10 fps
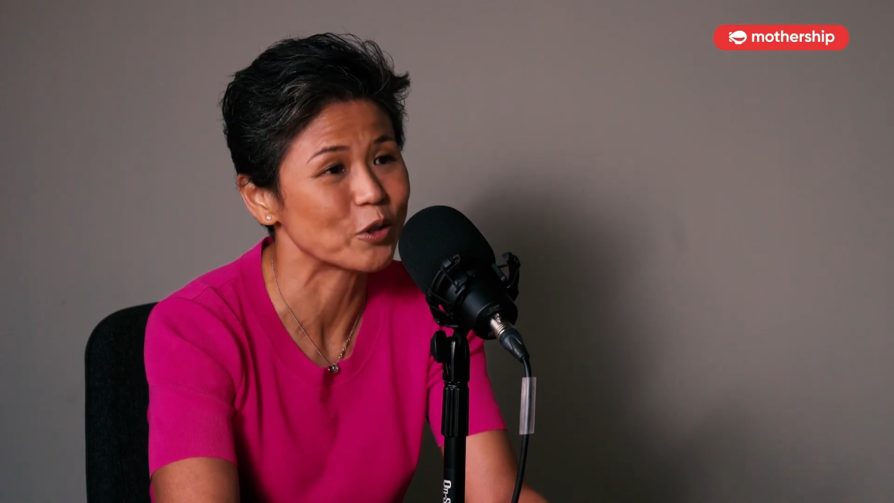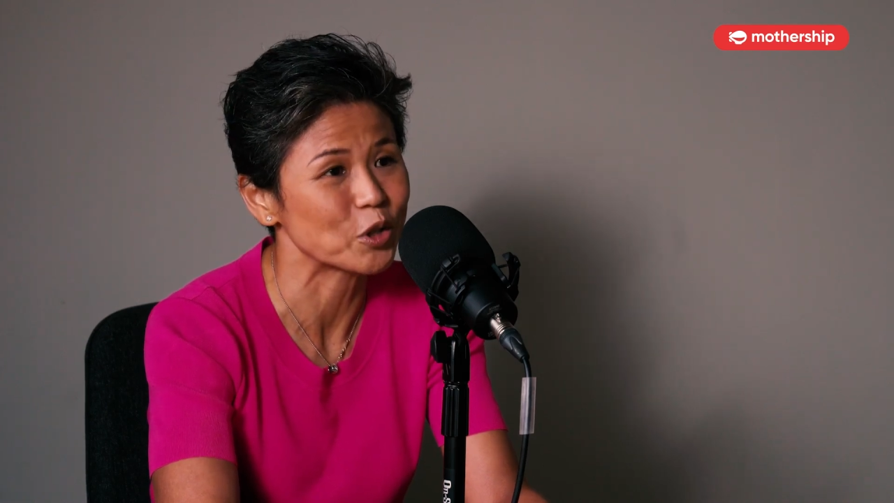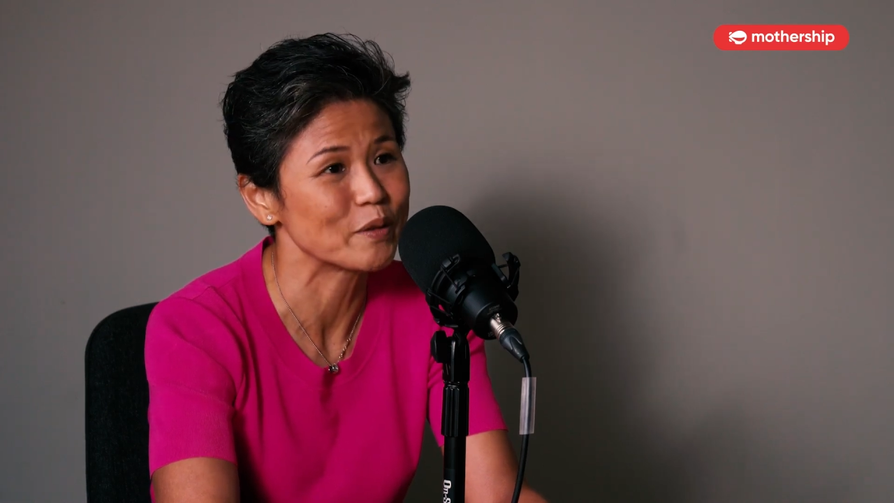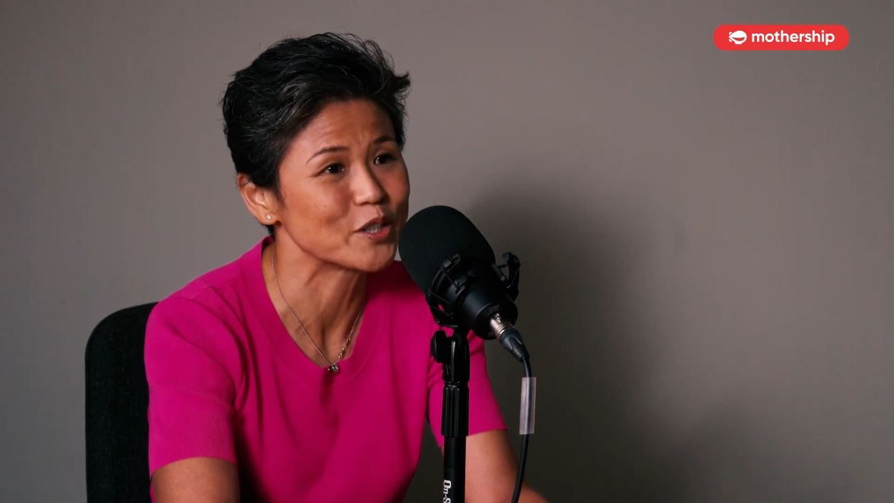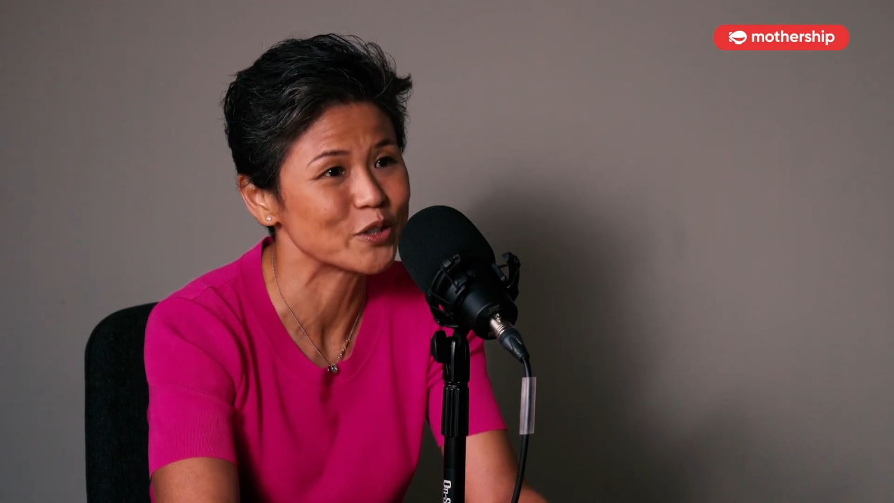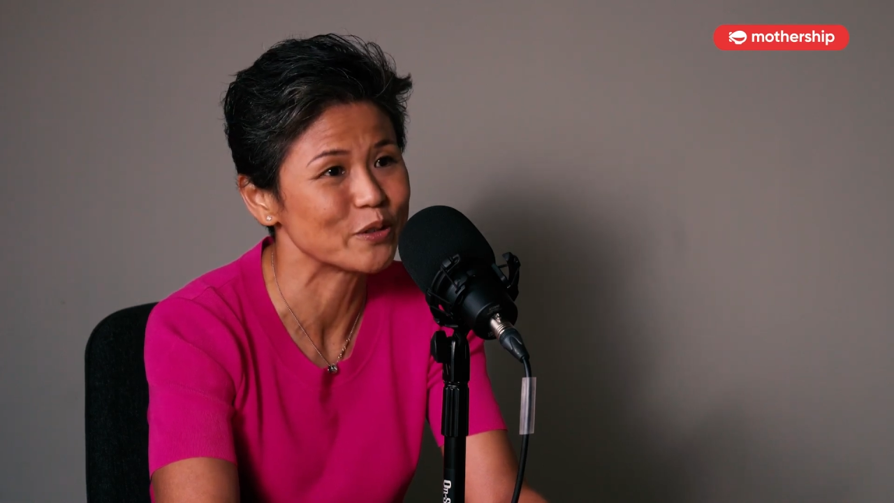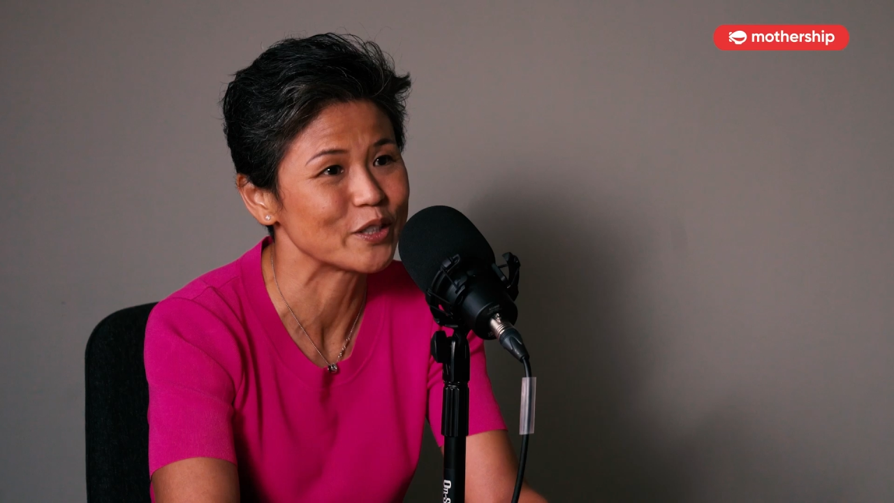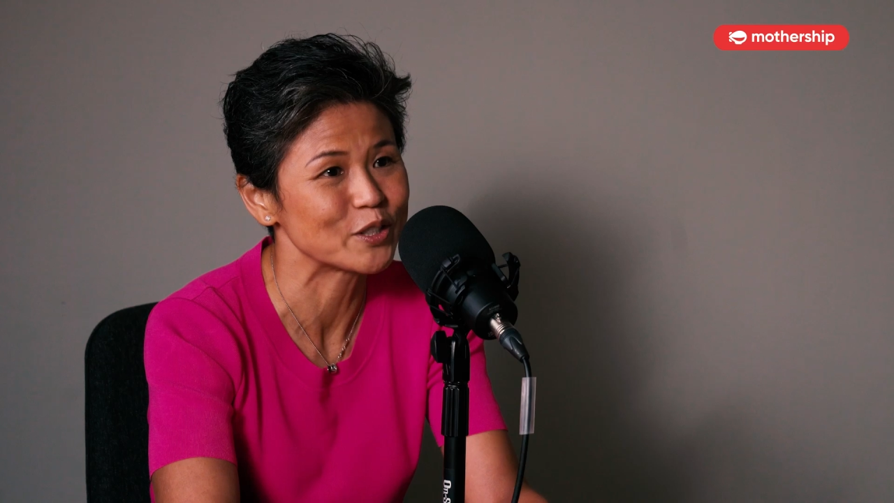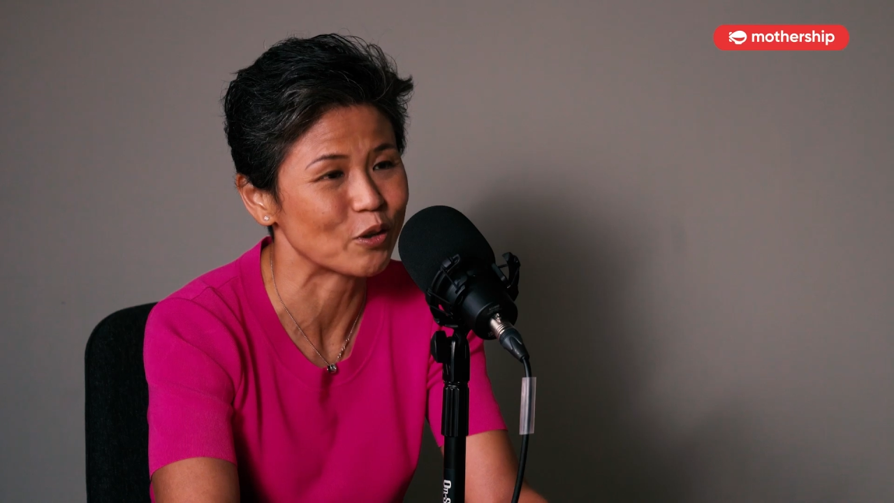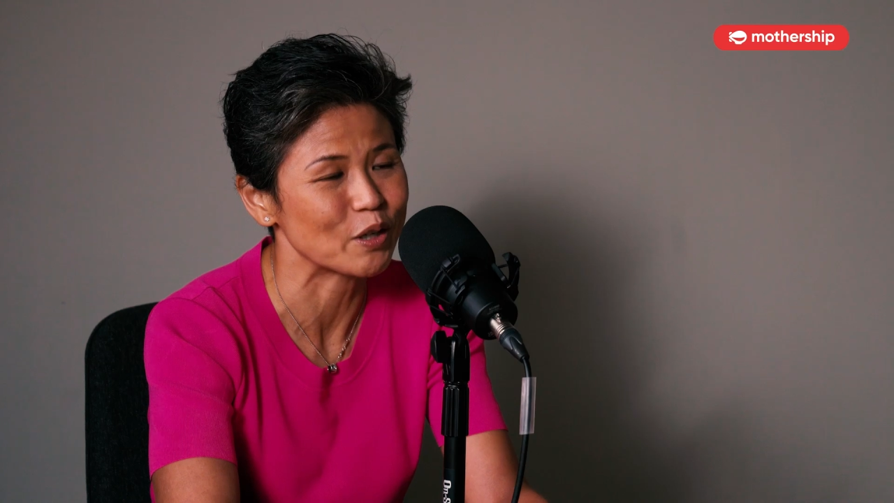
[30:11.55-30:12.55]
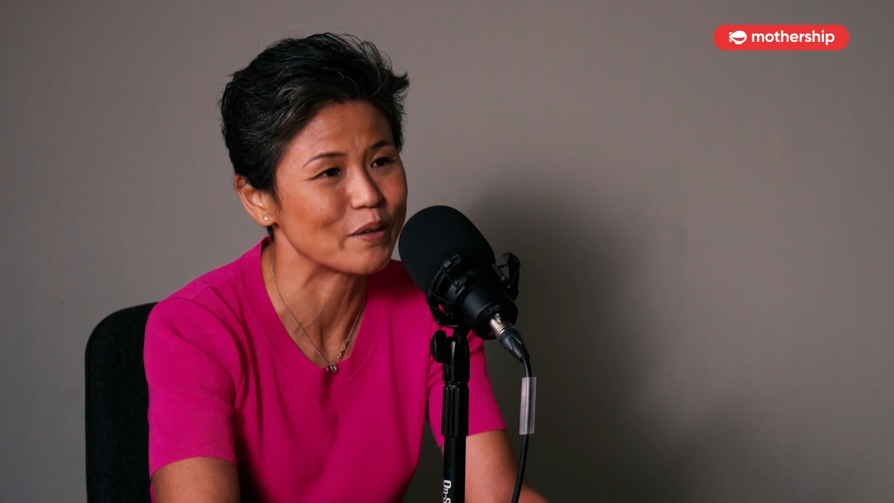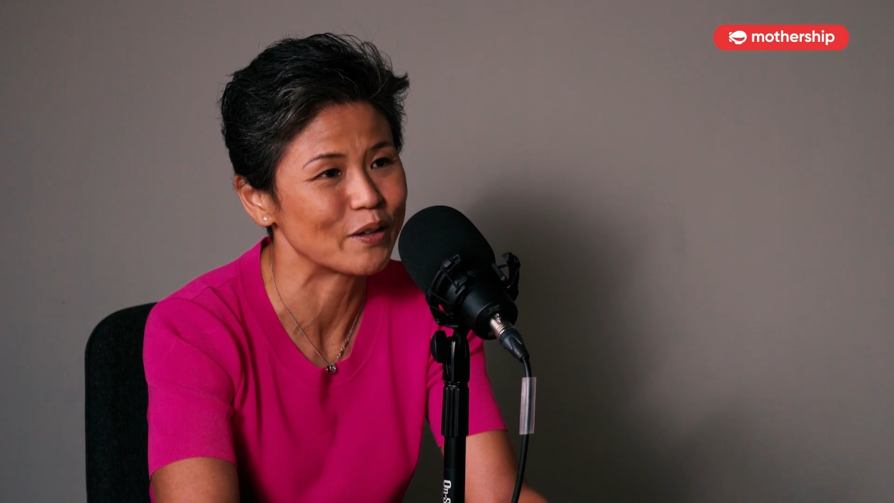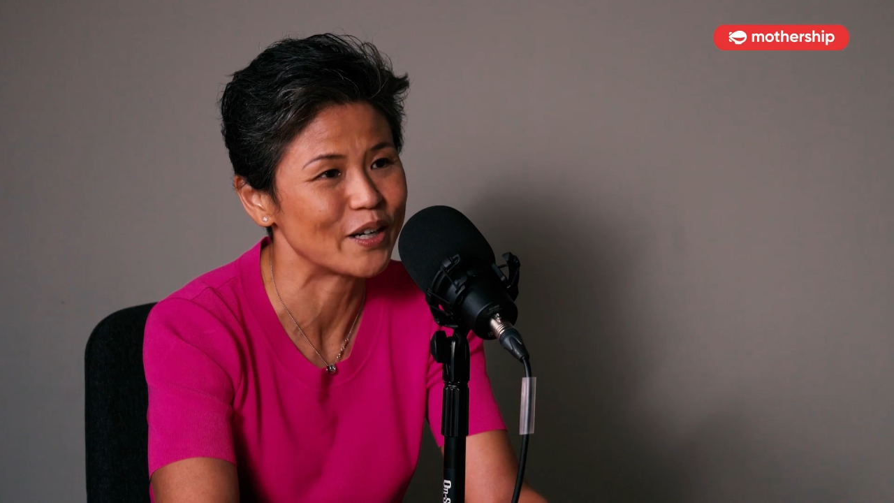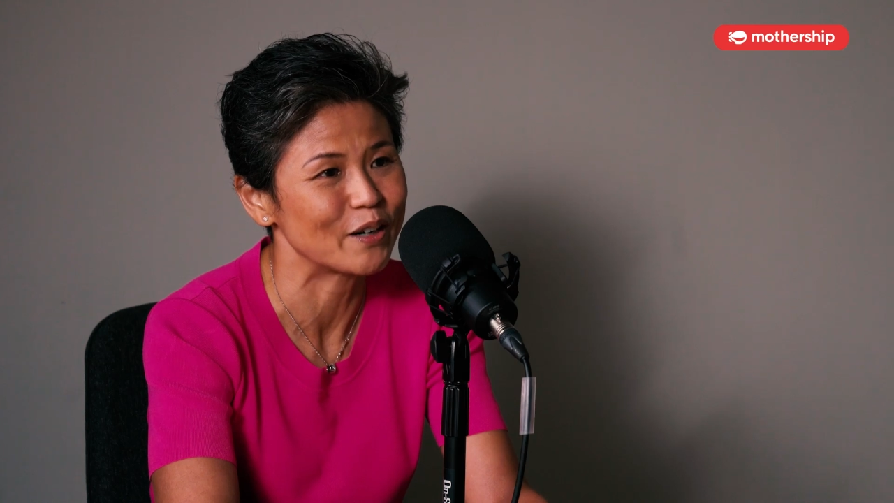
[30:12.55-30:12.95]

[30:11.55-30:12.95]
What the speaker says: documentary when they talk about